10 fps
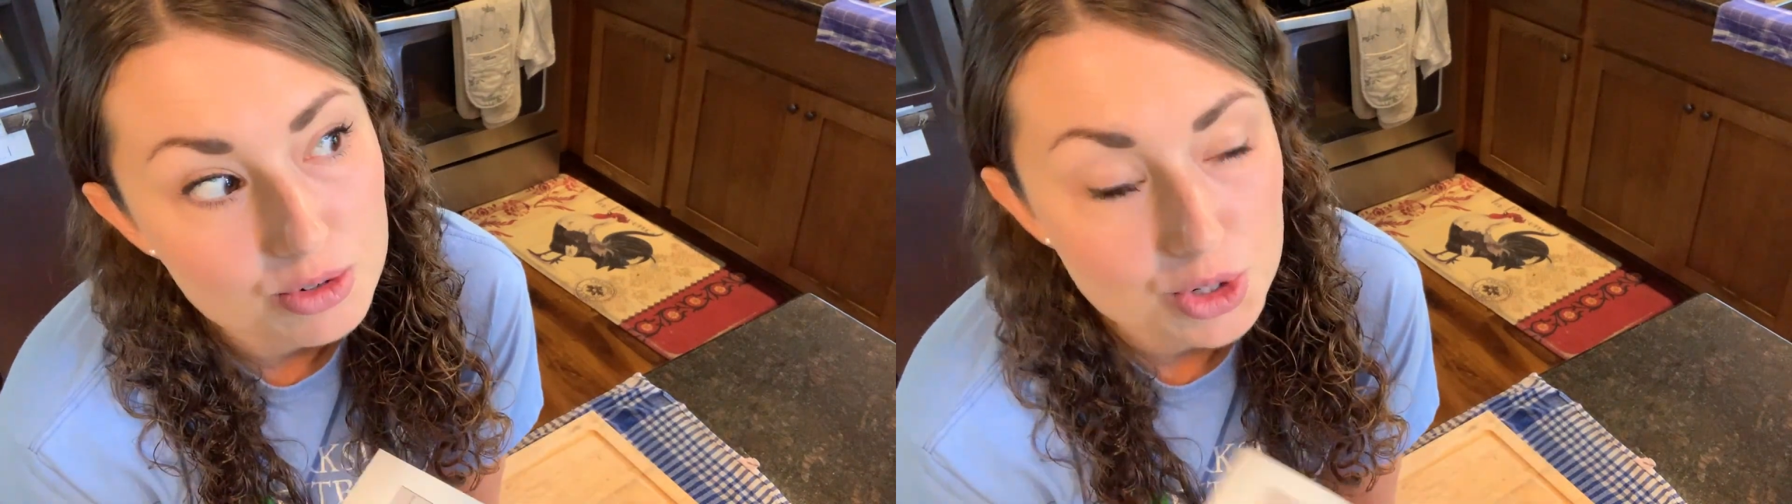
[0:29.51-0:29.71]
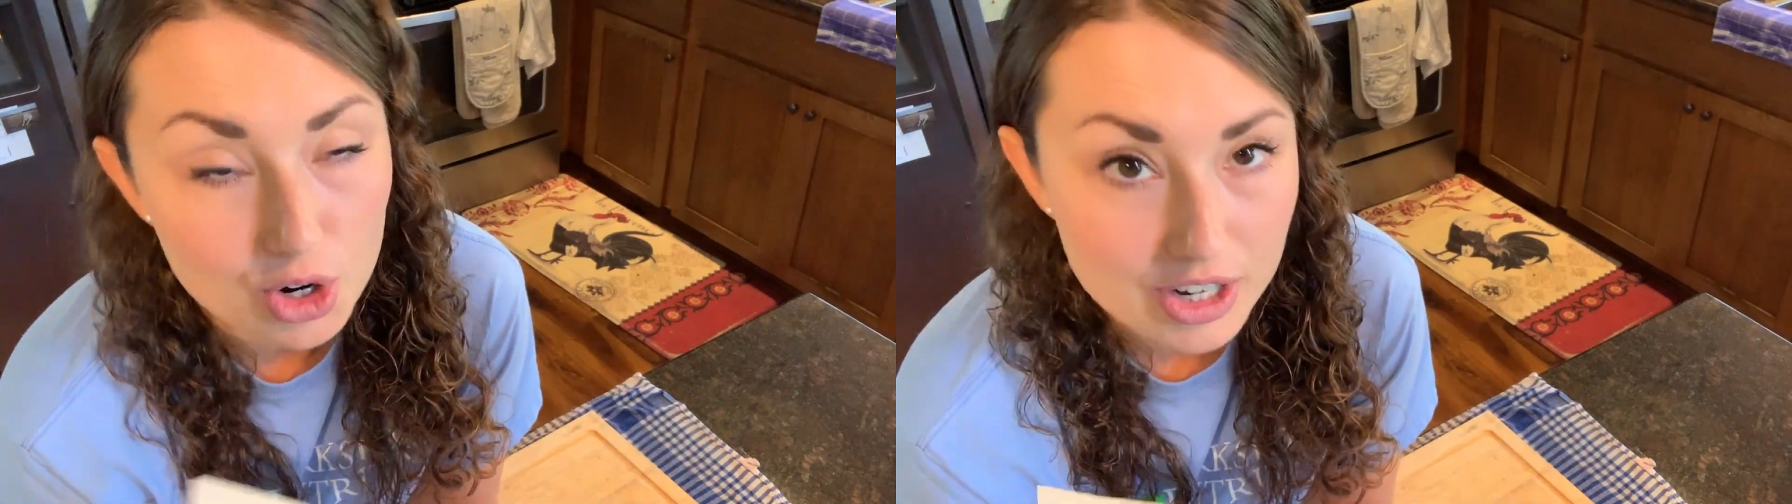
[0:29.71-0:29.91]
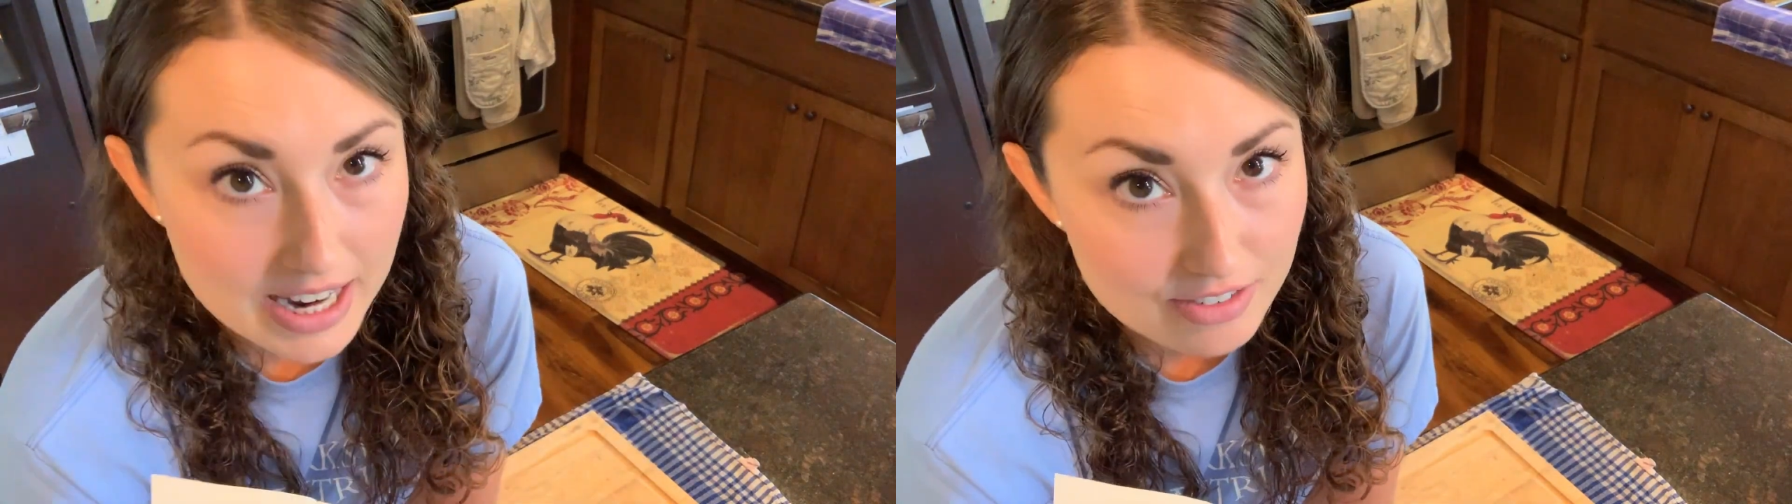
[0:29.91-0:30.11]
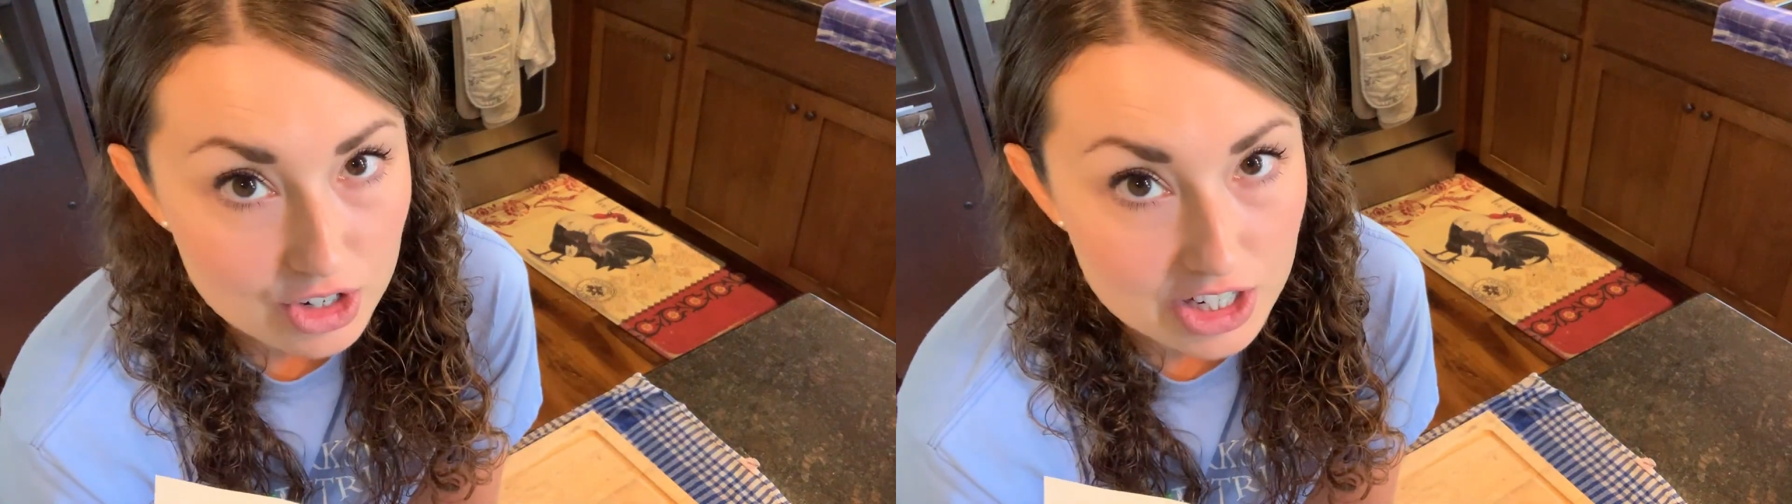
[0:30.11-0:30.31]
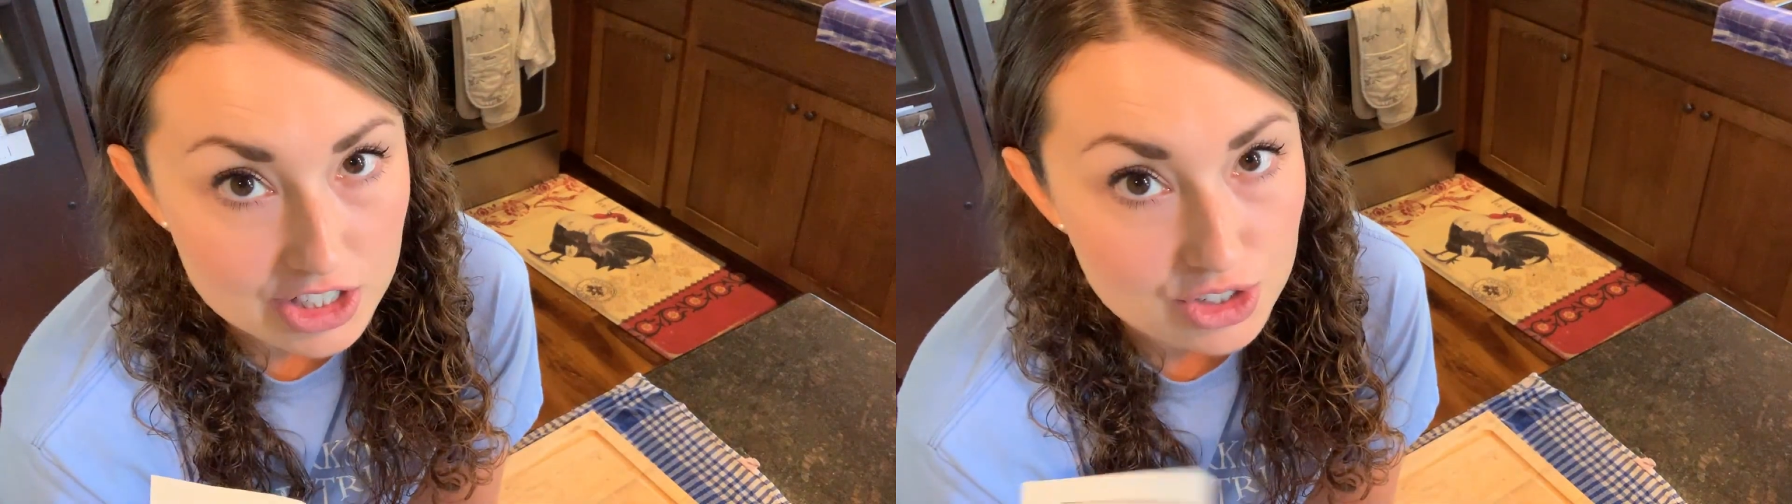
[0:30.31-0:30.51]
food you already have in
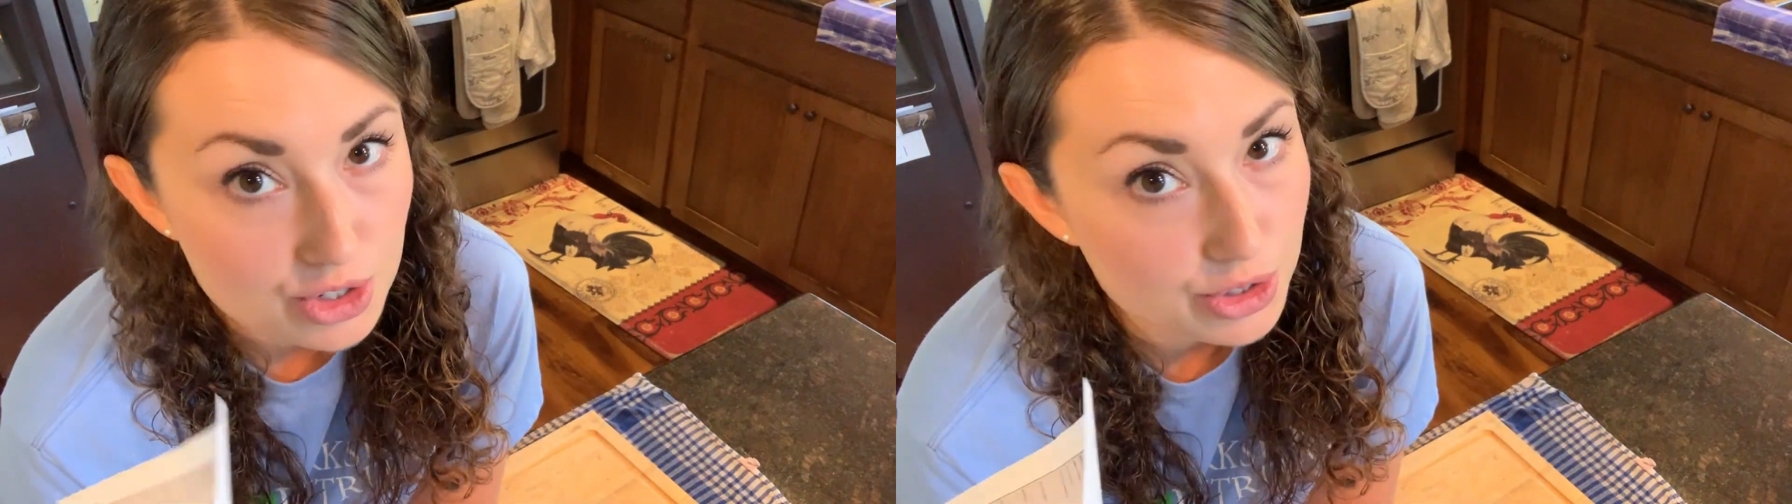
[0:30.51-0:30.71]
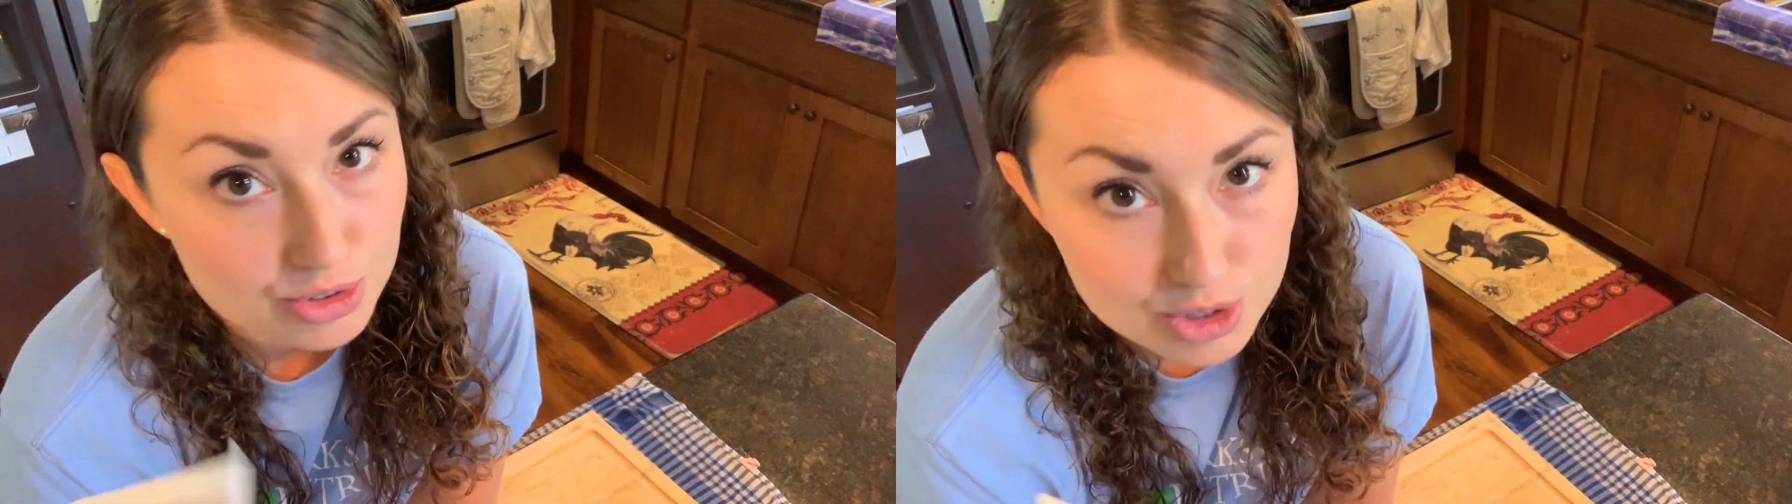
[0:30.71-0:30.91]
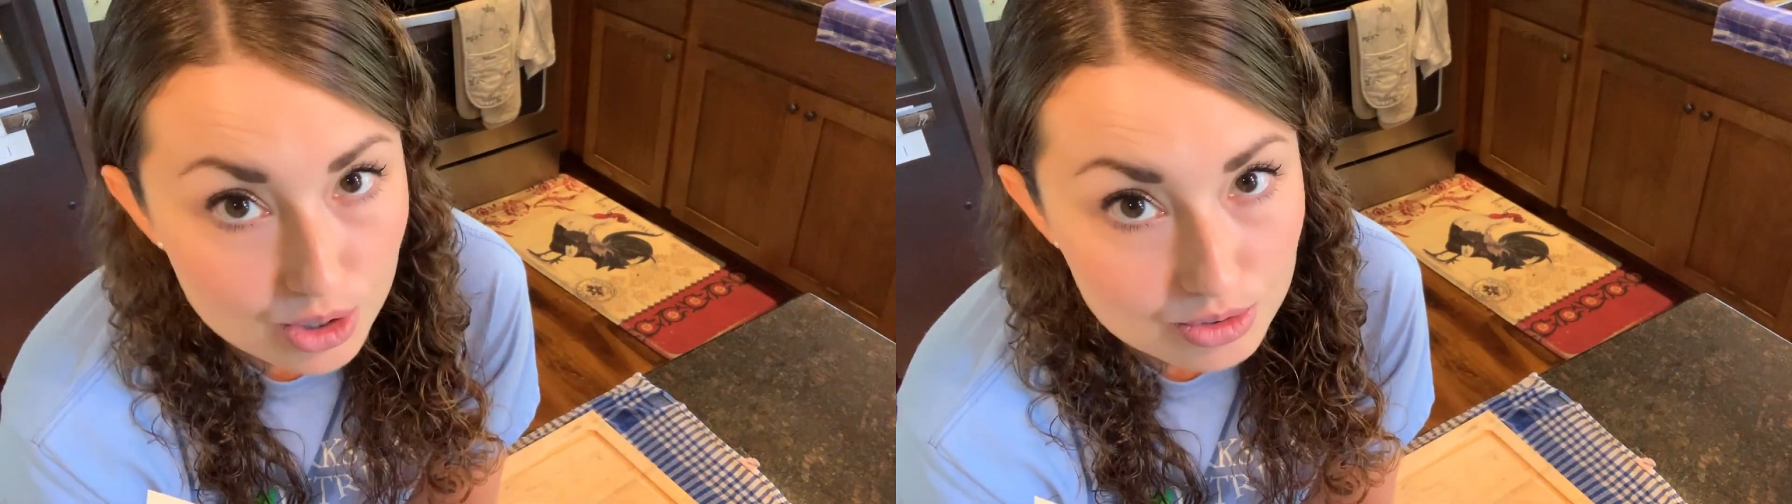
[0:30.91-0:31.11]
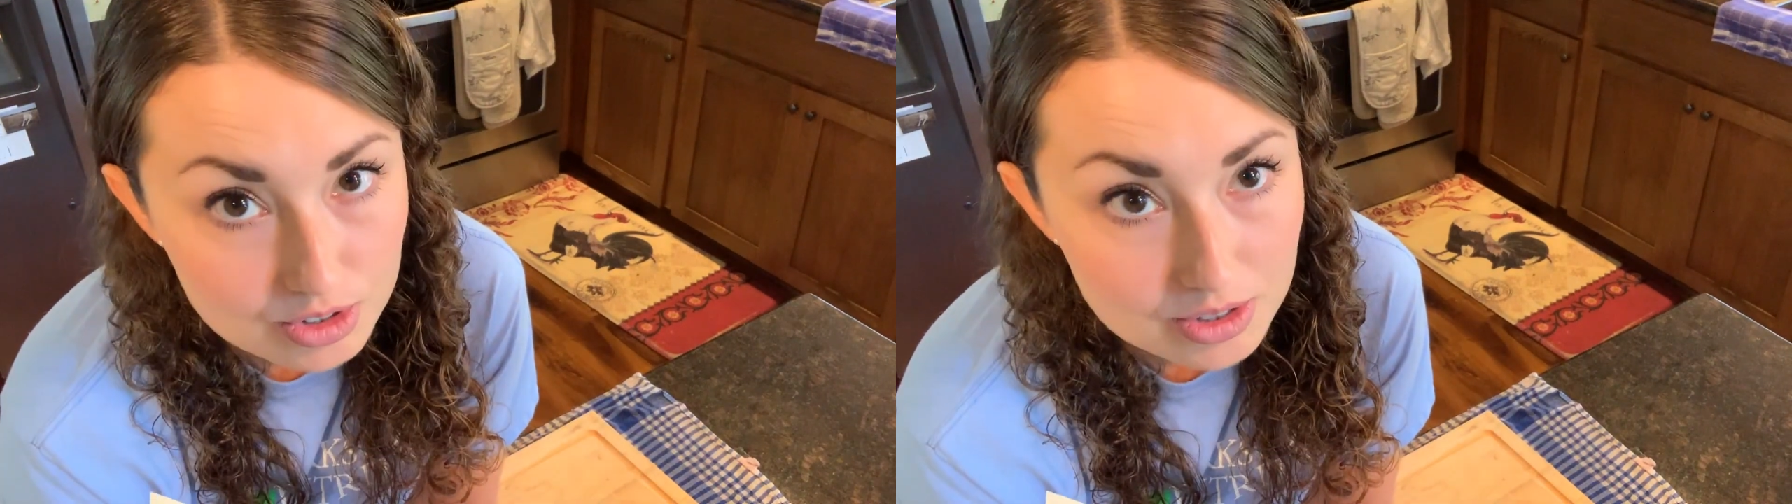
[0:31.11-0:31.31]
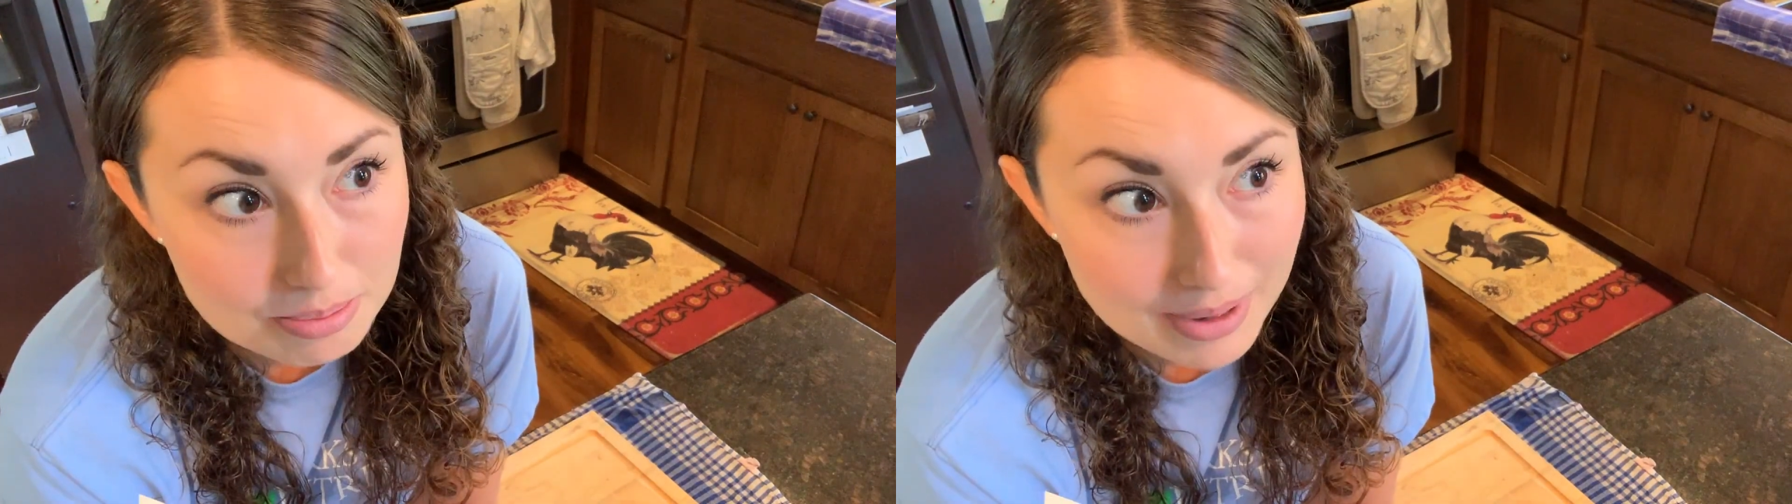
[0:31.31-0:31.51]
your kitchen so you don't